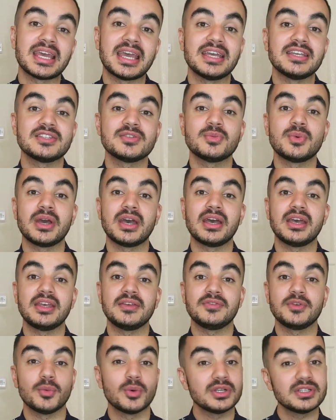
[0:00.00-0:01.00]
case where
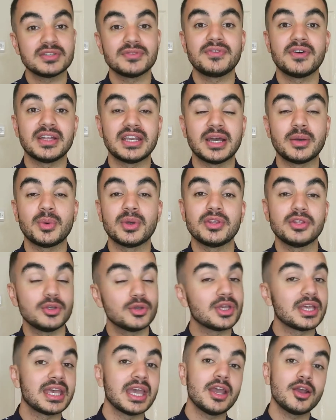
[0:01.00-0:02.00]
if you wanted to find out whether
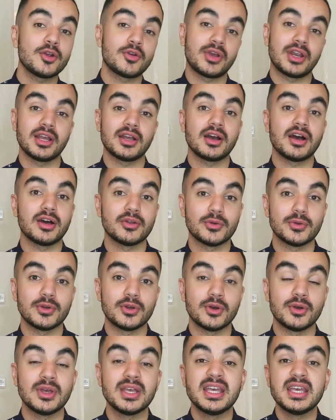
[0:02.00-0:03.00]
you could get a credit card or
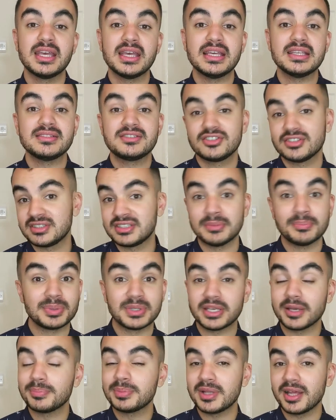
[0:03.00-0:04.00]
not is just
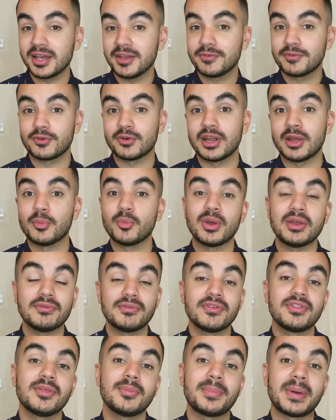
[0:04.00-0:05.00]
simply apply for it and wait
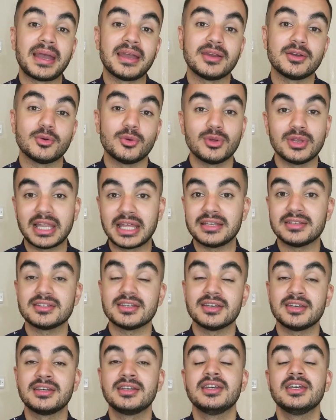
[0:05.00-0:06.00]
for the bank or
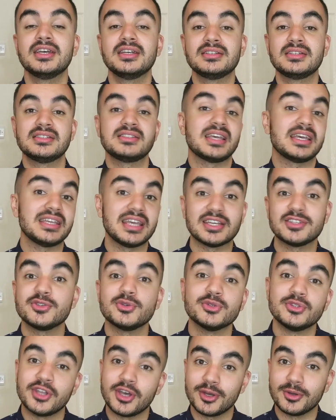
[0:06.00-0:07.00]
lender to say
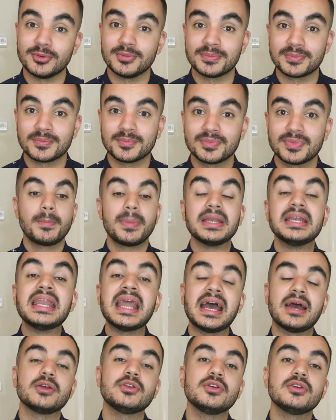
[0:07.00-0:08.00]
yes or no. But
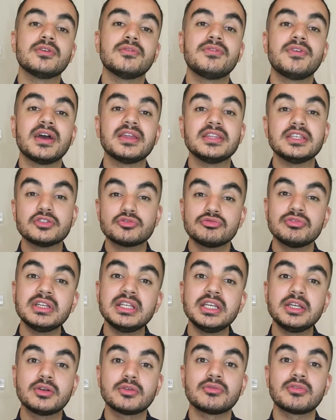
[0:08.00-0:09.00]
now you can find these
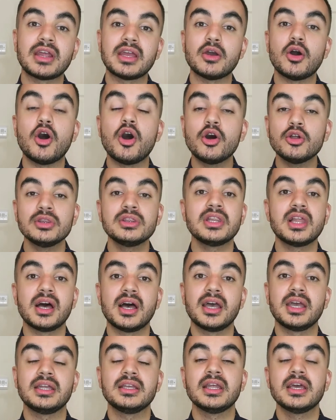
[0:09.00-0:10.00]
really great
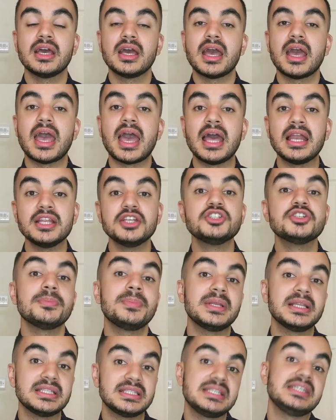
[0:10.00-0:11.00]
online
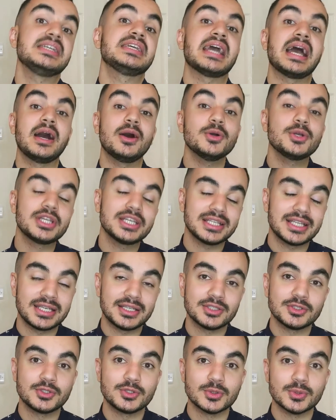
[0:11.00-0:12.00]
eligibility
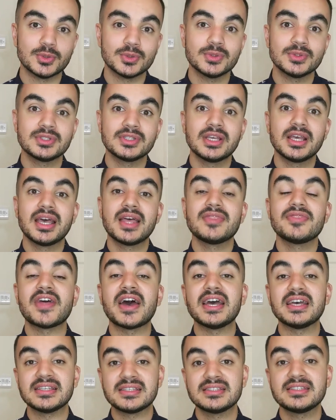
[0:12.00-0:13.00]
calculator tools
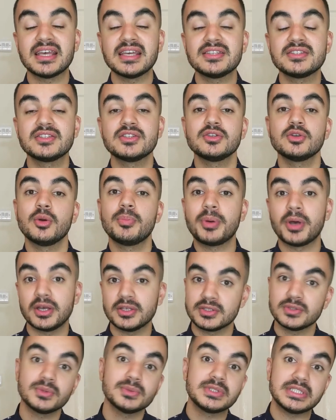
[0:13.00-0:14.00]
that assess your
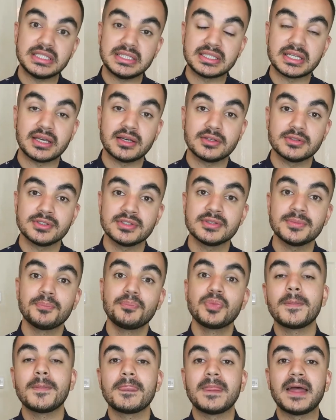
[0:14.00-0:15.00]
personal details.
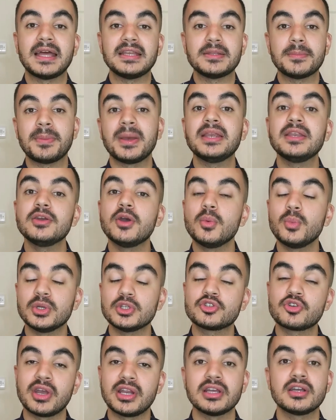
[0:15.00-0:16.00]
And depending on
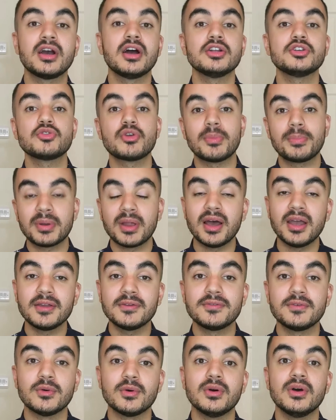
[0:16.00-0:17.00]
which credit card you're
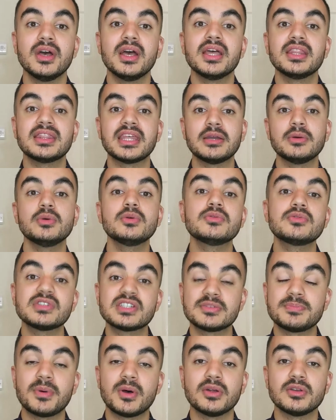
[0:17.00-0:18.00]
applying for, they will
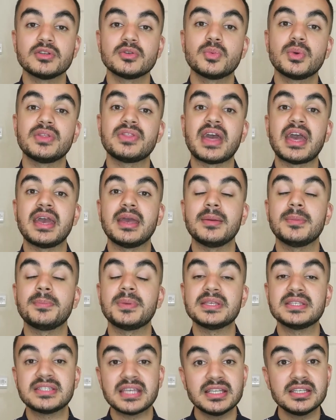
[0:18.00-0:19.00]
respond with a
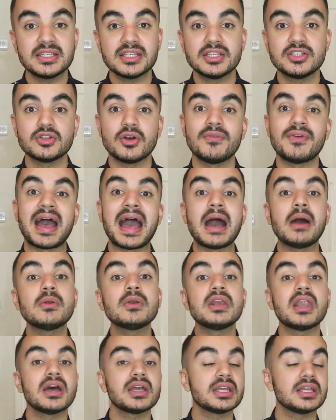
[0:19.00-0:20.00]
percentage of how
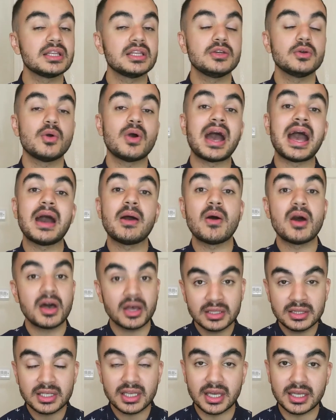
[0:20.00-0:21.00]
likely or how
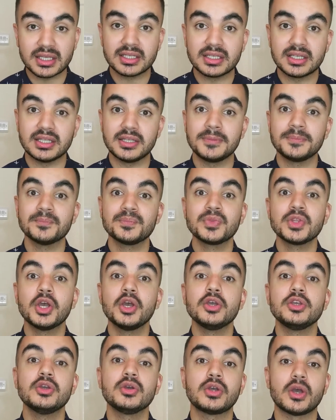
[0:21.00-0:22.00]
unlikely
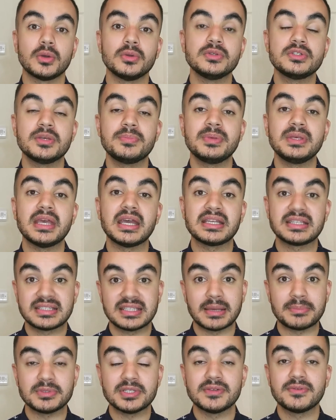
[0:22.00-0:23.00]
you're going to be
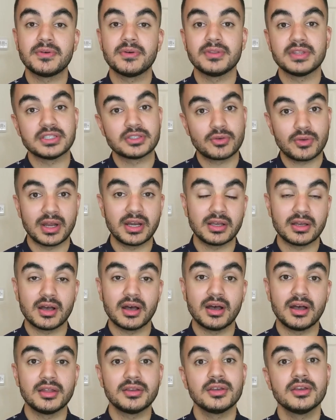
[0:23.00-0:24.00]
accepted for this credit
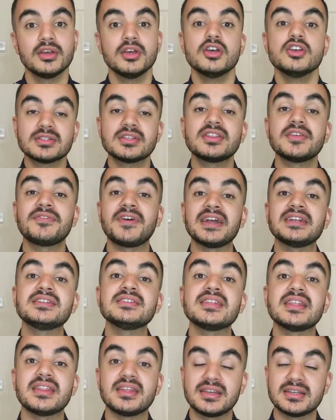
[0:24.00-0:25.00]
card. So the
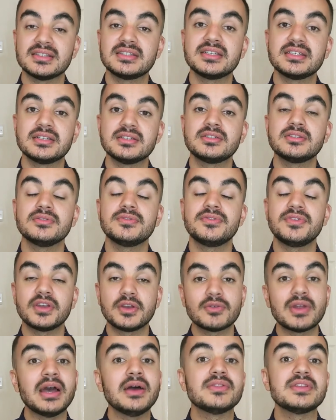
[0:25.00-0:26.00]
factors that they consider to
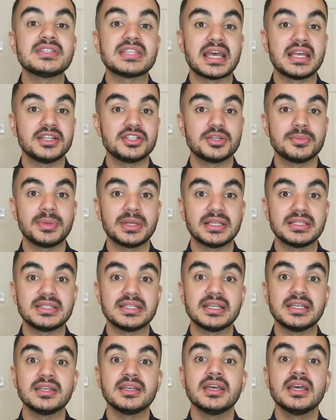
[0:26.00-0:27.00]
figure out this
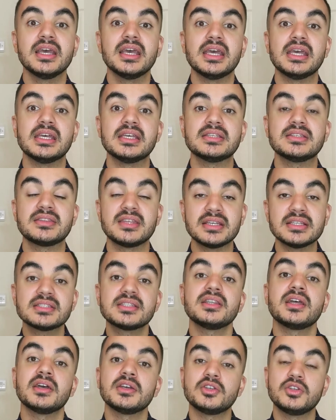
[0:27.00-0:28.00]
eligibility is
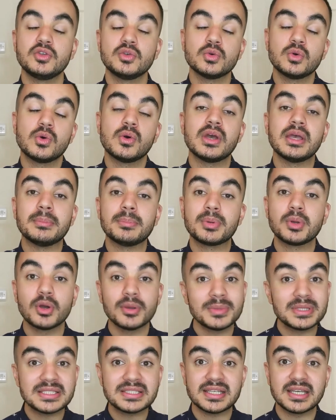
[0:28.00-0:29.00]
things like your
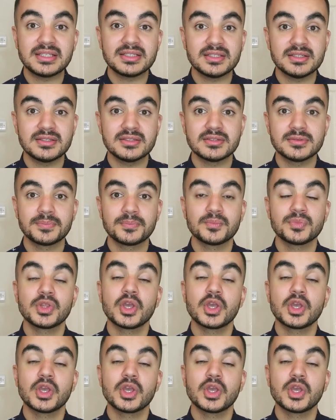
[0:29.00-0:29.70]
employment status,